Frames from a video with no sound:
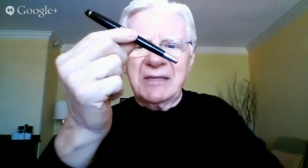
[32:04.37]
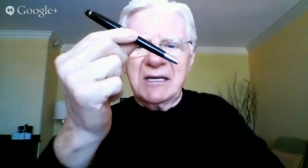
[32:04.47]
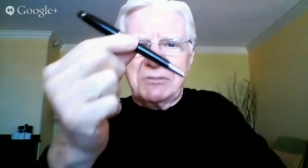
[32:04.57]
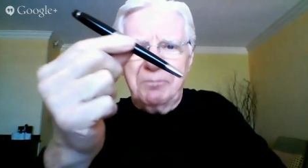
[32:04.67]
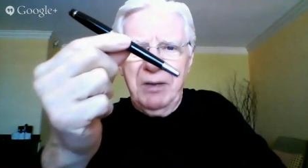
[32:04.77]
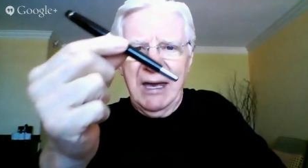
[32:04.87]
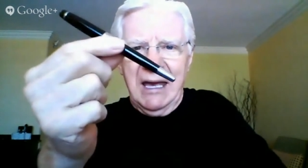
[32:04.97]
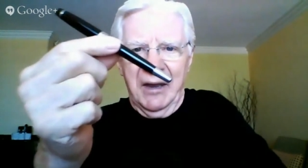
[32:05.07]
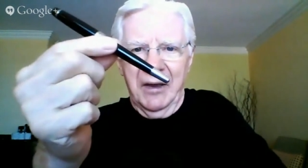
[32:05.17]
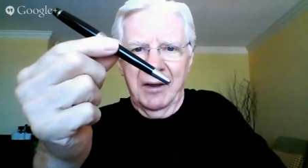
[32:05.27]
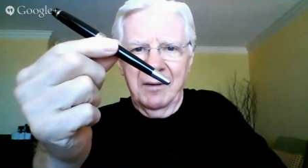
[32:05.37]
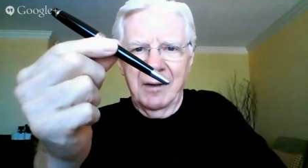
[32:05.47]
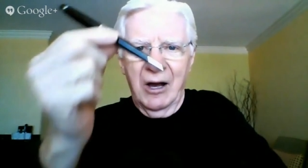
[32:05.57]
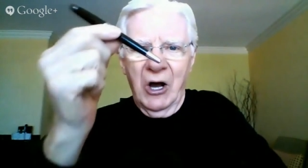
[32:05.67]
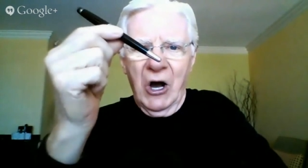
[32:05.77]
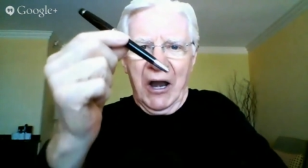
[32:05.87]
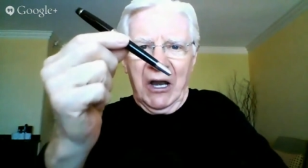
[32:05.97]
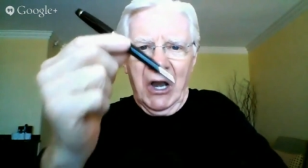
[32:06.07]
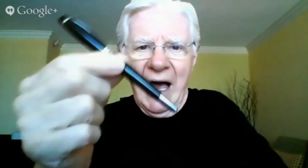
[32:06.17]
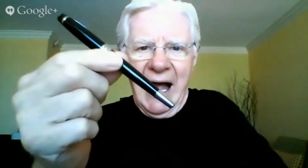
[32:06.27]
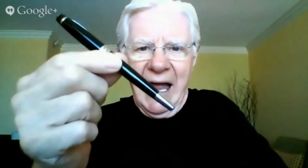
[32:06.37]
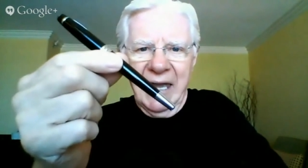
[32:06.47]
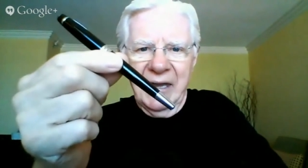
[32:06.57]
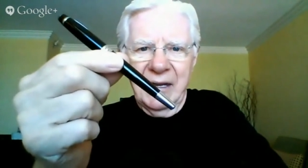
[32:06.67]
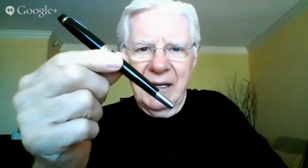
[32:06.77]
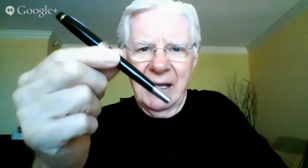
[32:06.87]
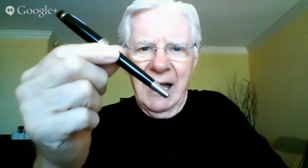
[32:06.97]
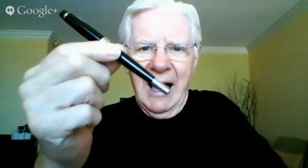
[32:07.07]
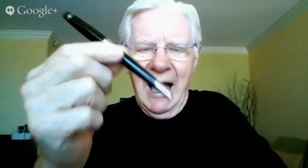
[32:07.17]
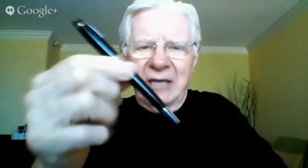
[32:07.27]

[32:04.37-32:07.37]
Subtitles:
this pen online, I